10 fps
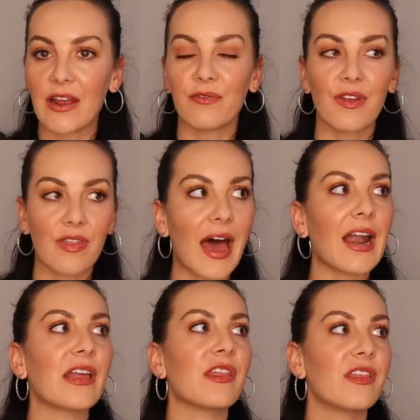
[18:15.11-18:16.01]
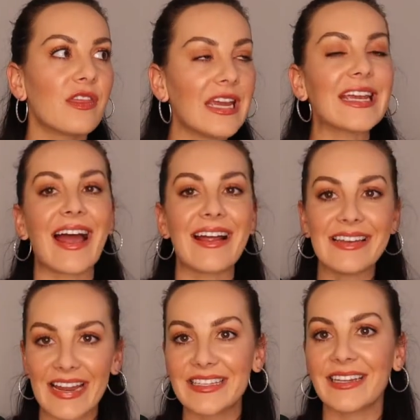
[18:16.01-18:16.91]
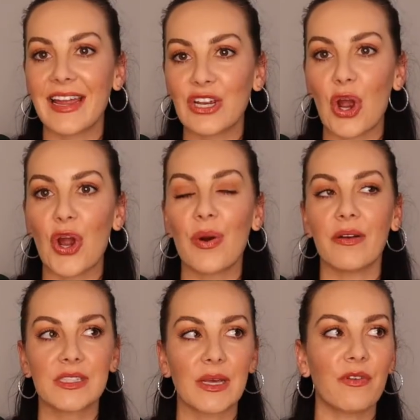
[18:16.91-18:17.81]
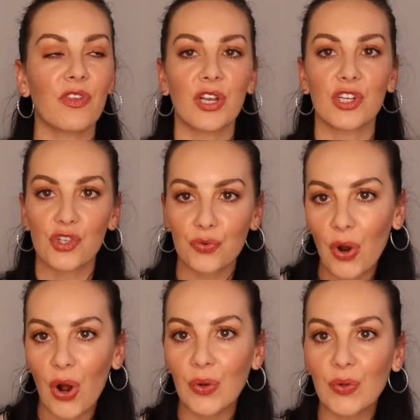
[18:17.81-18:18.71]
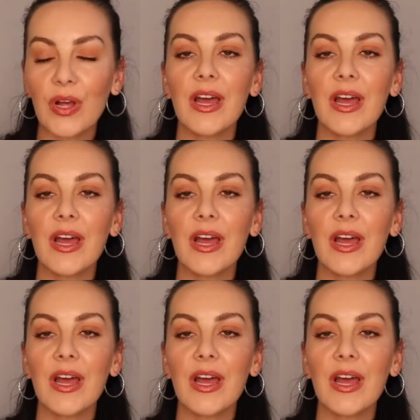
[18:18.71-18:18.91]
And for that, I think I need to let go of some of the control